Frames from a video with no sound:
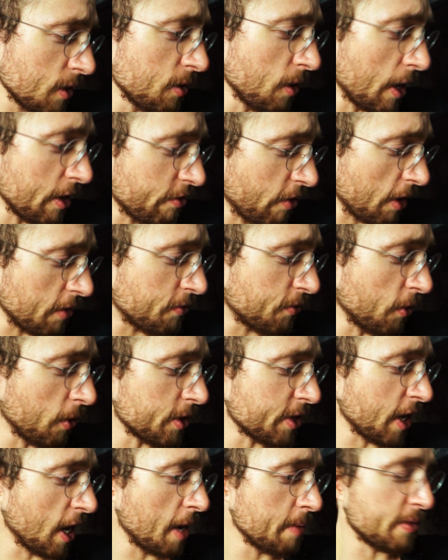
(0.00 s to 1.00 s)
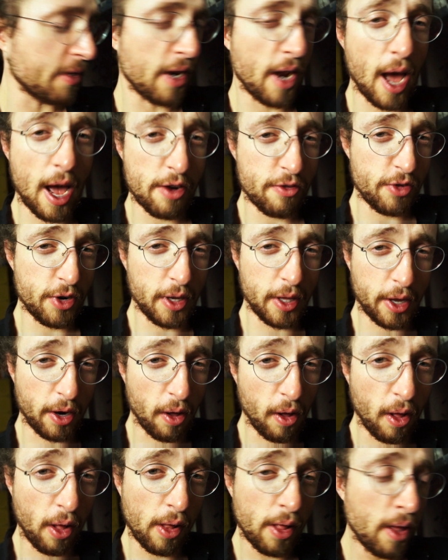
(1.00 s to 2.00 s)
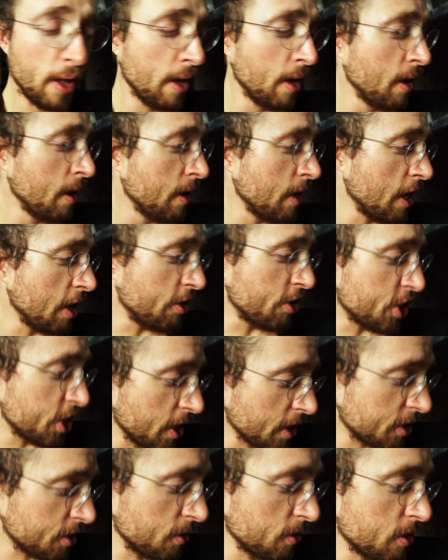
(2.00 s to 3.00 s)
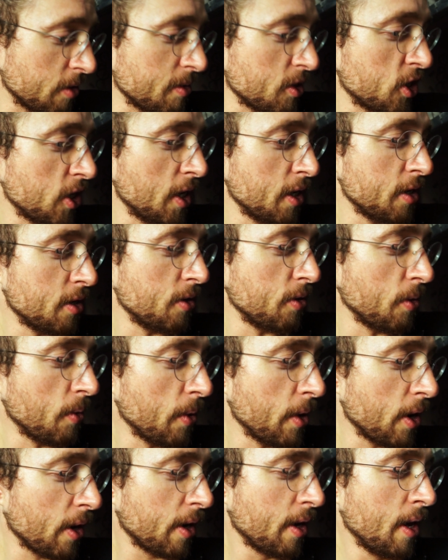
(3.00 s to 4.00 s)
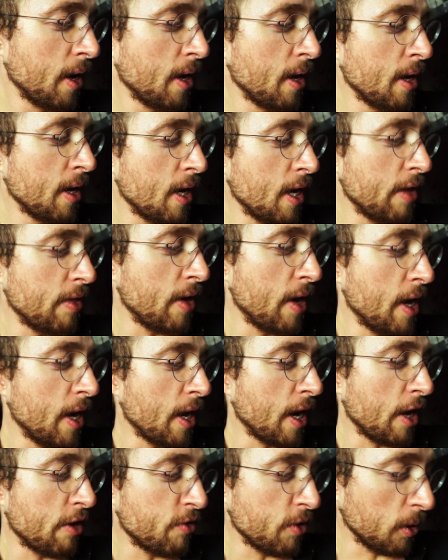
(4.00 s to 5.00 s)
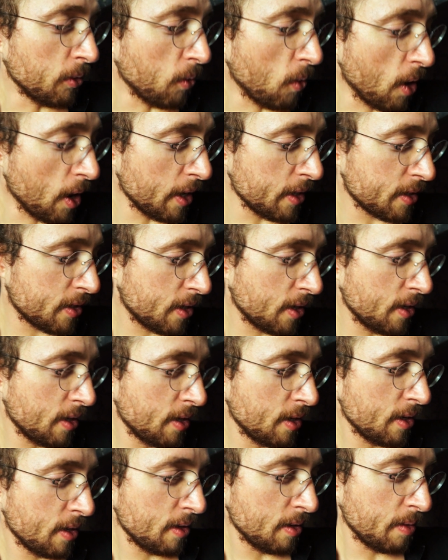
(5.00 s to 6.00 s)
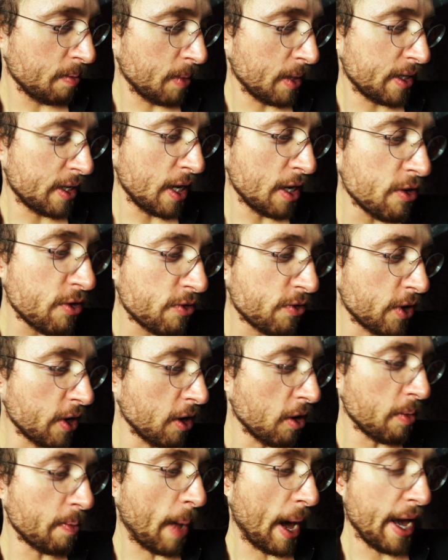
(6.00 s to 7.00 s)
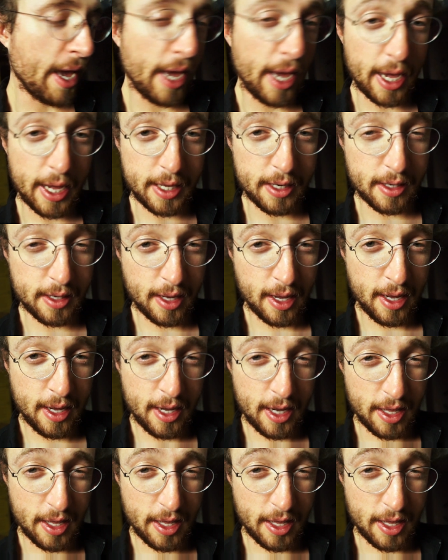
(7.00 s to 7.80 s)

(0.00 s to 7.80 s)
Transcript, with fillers: No, I tried four times and not drill at all and just use the machine to do the work. And then I drilled once, but then drill by hand.